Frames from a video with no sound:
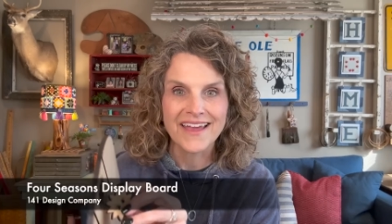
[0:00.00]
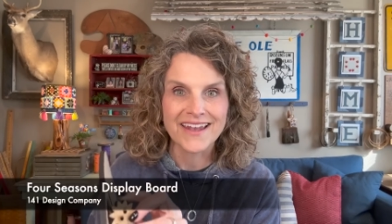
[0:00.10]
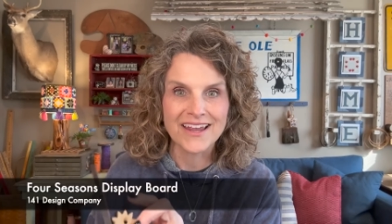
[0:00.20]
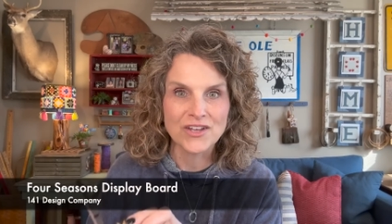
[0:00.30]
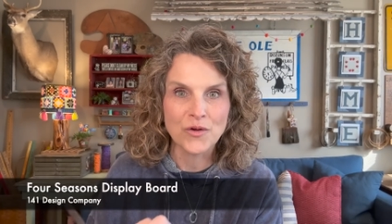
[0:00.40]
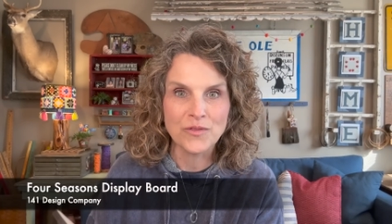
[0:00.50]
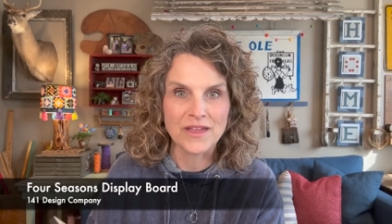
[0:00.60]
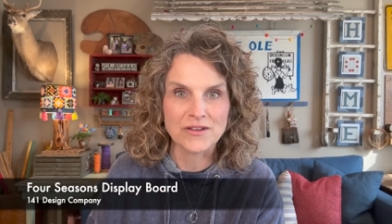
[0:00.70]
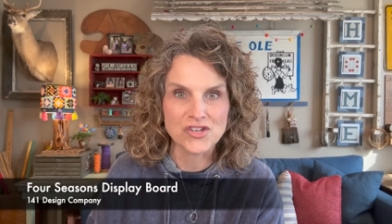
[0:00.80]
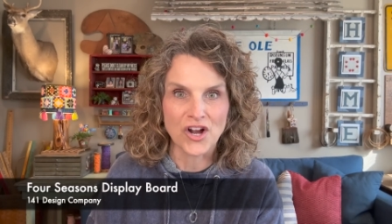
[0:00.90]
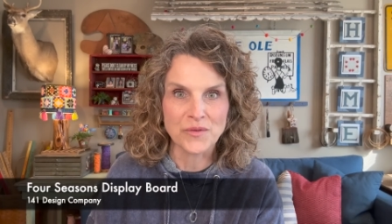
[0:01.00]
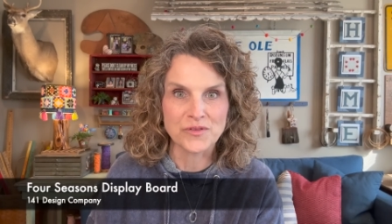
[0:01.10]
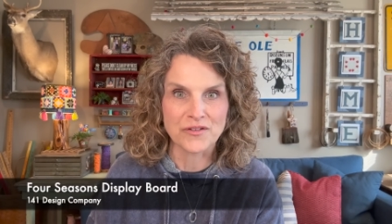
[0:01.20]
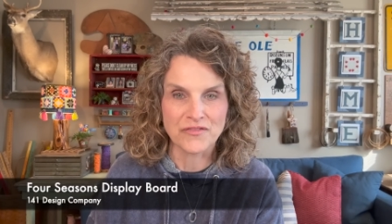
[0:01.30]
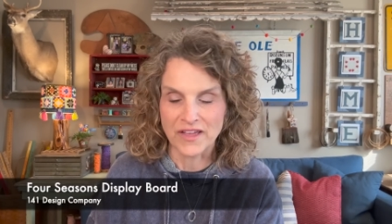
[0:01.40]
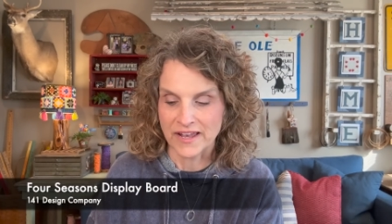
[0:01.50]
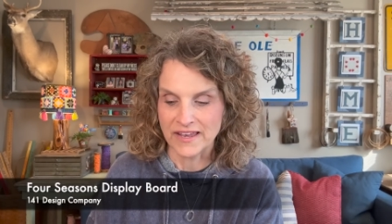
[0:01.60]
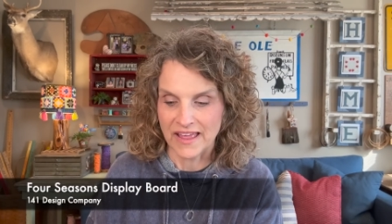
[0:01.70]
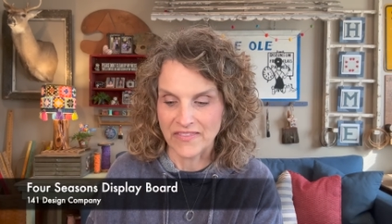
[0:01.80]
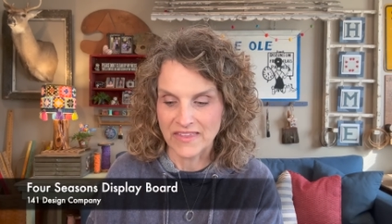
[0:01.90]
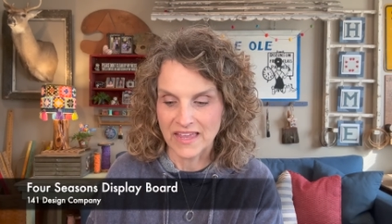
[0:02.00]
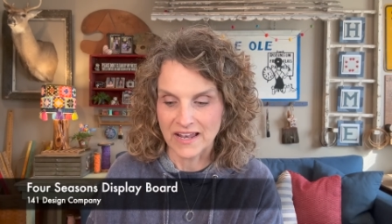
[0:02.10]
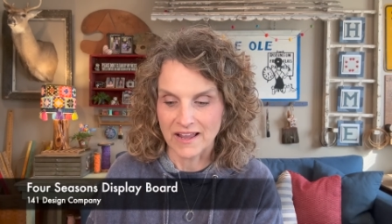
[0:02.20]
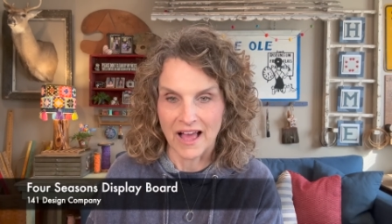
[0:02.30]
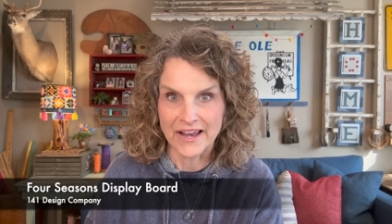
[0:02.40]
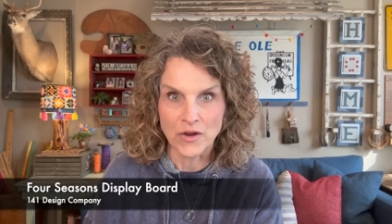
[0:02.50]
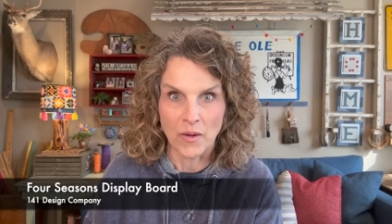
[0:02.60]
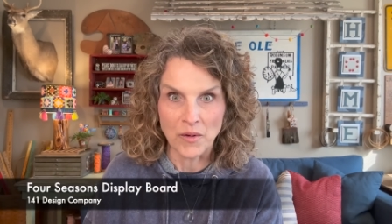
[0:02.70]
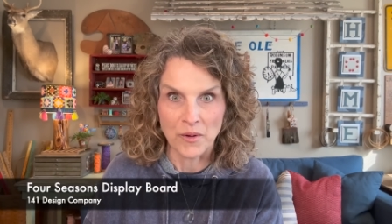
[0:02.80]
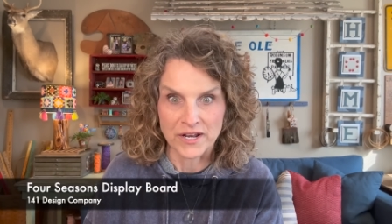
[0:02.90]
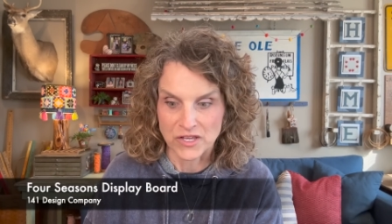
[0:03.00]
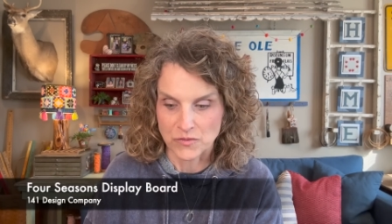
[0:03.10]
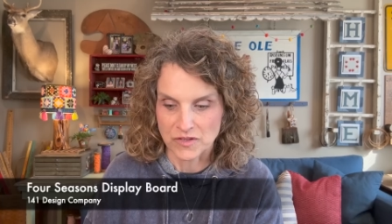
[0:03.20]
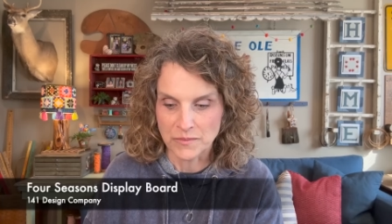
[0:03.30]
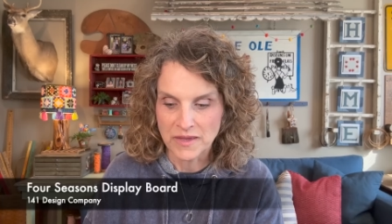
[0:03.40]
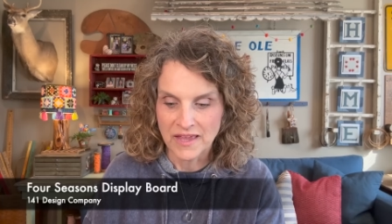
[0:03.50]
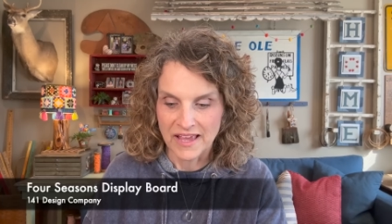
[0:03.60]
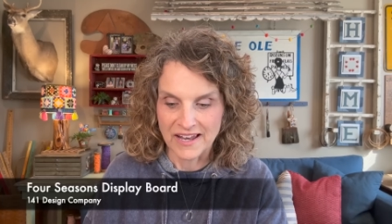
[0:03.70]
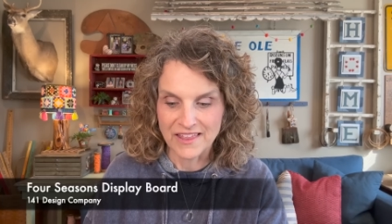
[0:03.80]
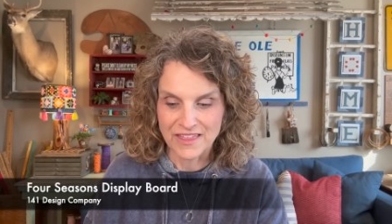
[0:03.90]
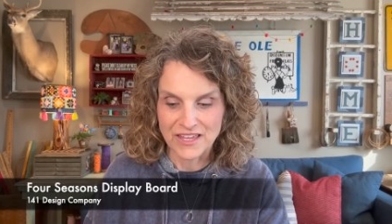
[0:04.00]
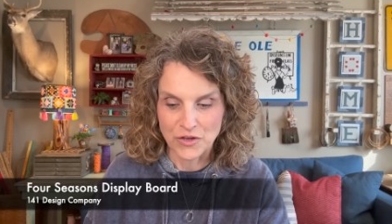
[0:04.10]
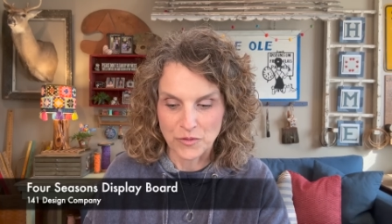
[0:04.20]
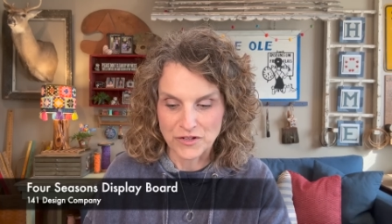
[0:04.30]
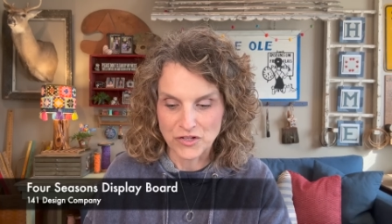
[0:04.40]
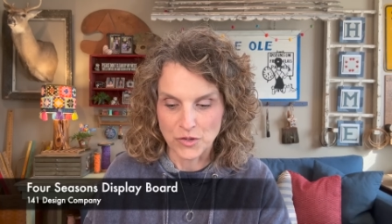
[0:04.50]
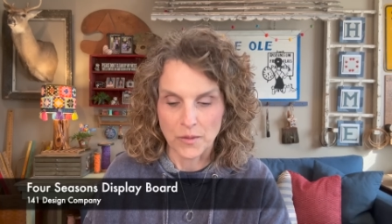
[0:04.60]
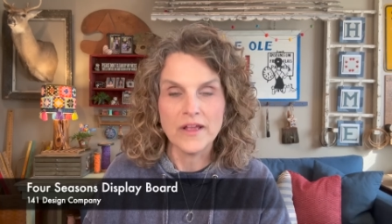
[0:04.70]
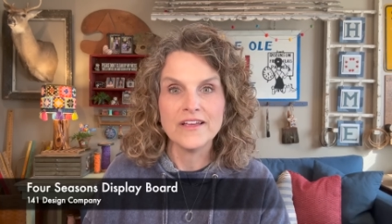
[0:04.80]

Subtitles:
And I know that charms are fun, and that I know I want to use them, and I think you would too.